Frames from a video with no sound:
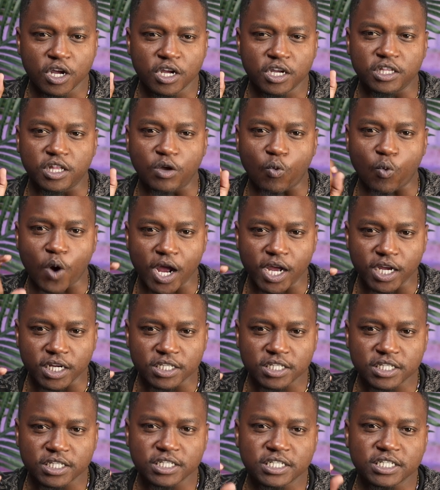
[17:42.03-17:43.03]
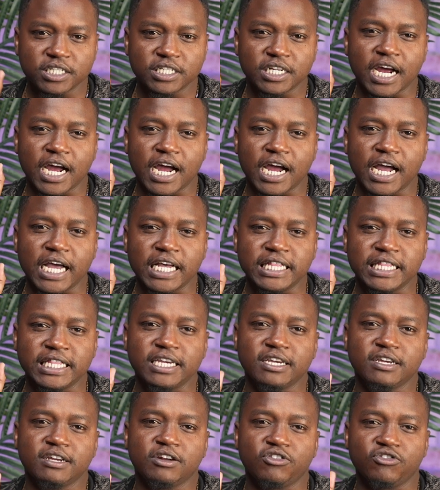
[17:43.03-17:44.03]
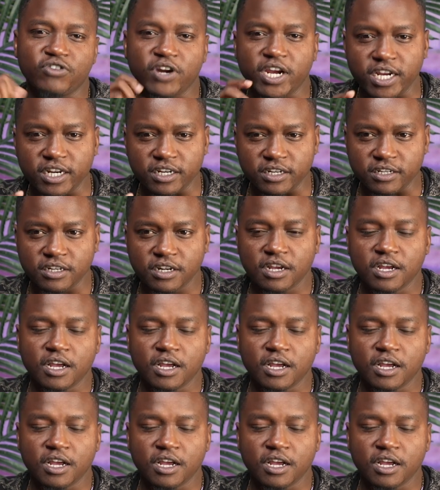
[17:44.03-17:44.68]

the white, and the red.